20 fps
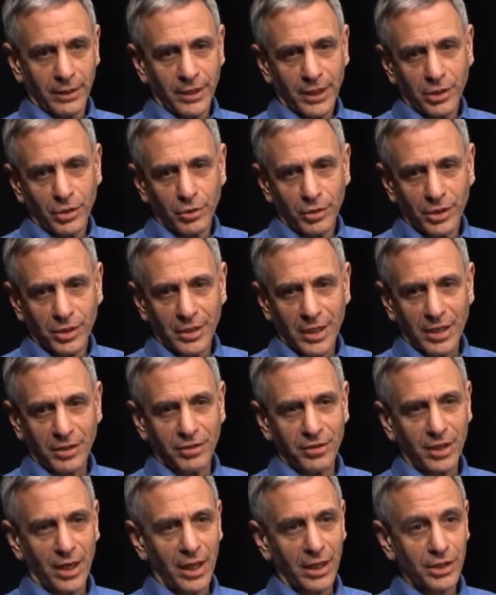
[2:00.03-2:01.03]
And they knew that
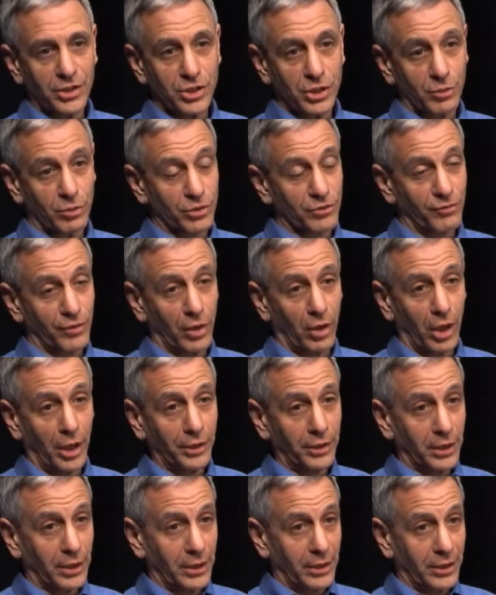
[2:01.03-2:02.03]
that theology was
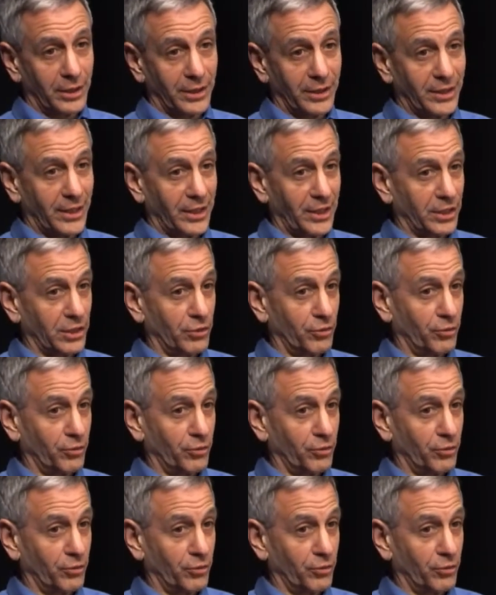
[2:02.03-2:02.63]
flawed and that